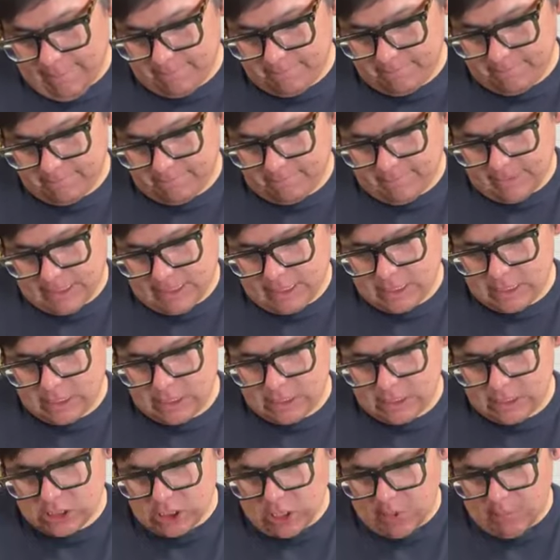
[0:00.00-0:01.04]
yeah.
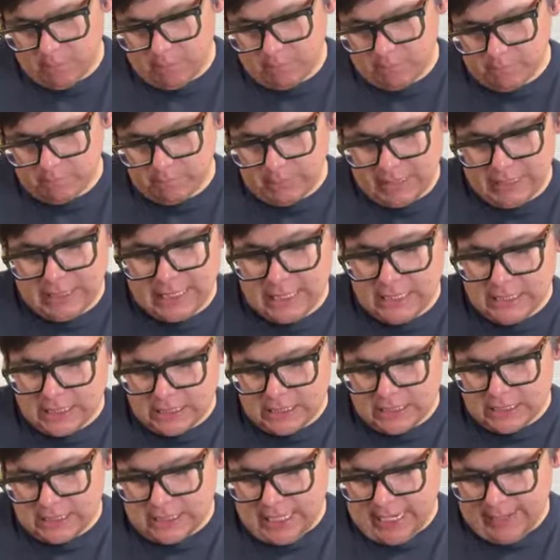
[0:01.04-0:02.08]
So, but
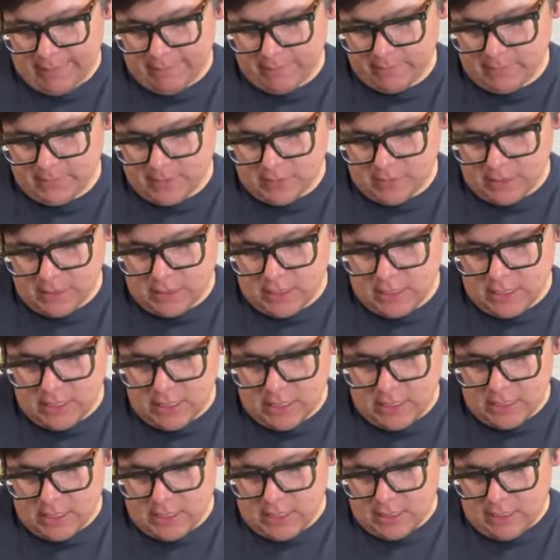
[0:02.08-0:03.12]
needless to say,
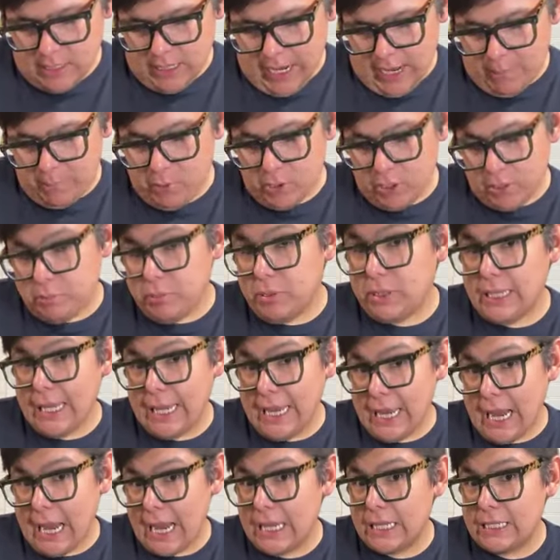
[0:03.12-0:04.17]
I put a
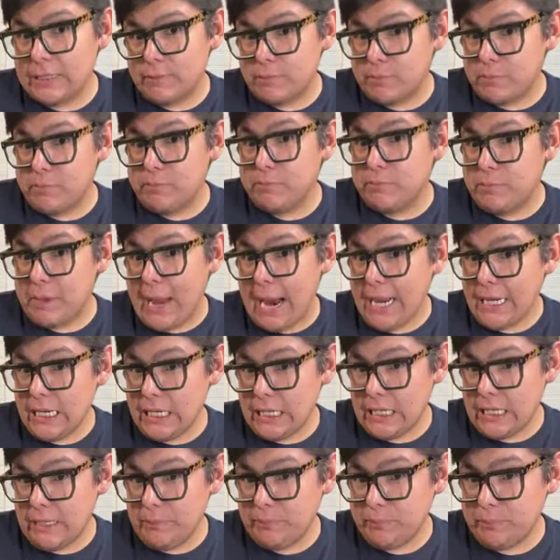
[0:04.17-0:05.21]
plate, I
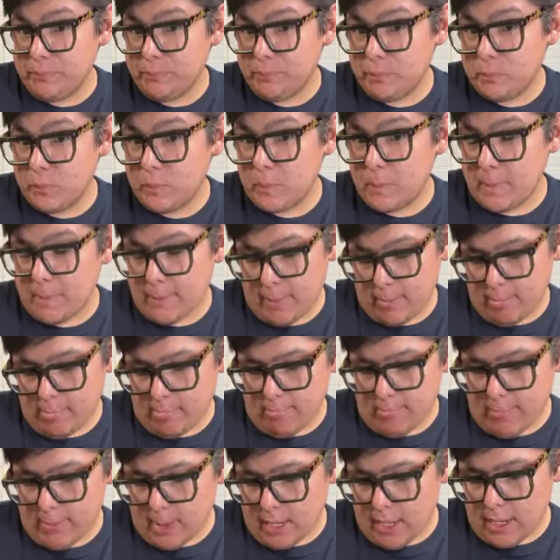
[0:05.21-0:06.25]
painted it.
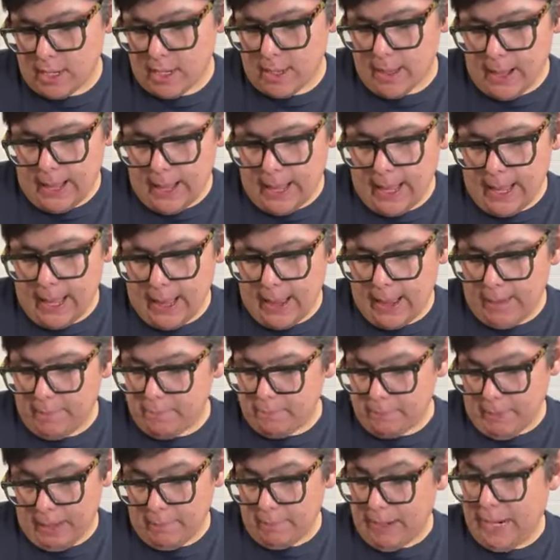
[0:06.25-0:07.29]

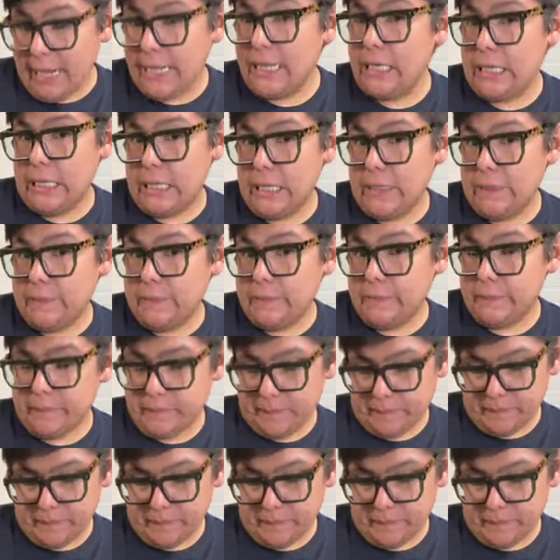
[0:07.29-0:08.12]
I painted it.